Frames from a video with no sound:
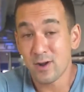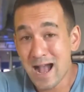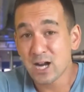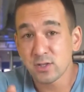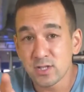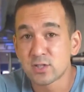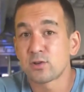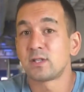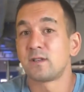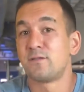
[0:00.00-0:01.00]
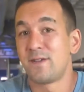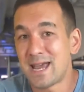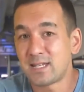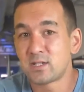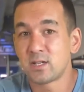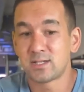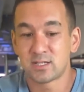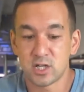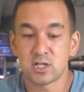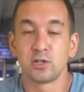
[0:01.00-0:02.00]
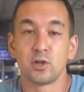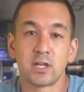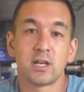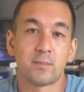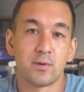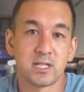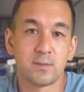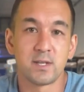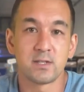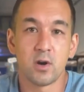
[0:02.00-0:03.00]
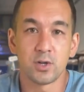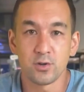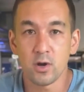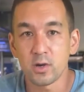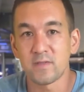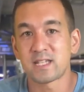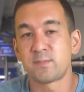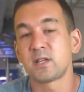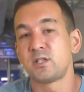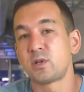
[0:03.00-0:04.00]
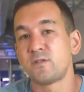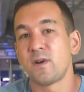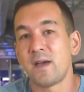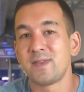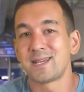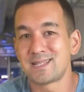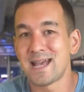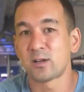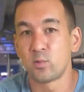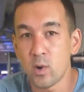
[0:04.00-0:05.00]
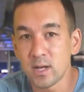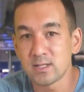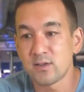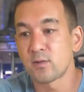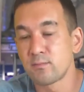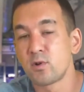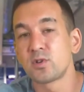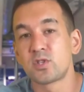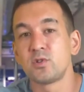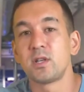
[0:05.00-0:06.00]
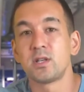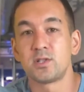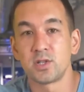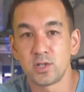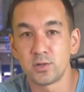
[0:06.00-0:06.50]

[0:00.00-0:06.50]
There are actually certain advantages to just looking up recipes on your own, and that's because you can find the exact ones that are most suited to